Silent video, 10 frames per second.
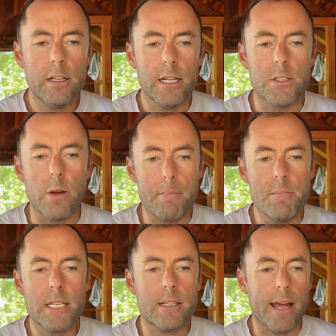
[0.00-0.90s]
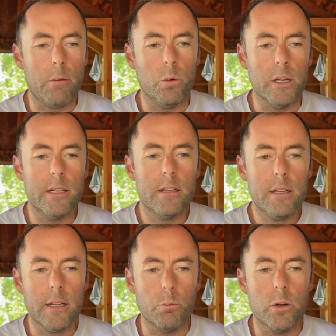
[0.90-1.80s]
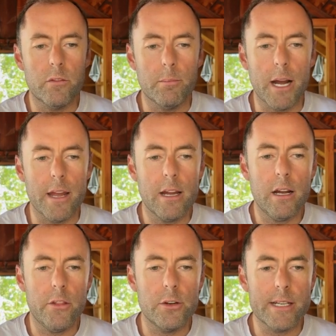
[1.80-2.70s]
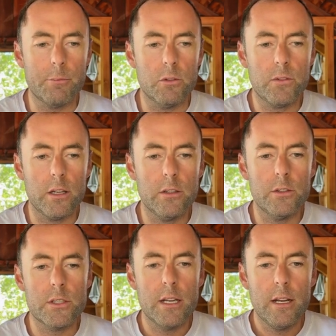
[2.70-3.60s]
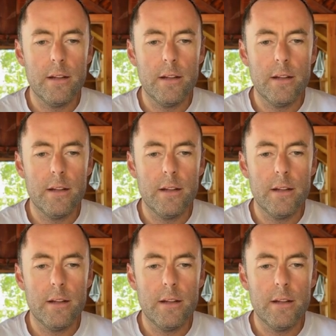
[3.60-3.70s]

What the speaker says: And so I missed that one in one of my other demo flows.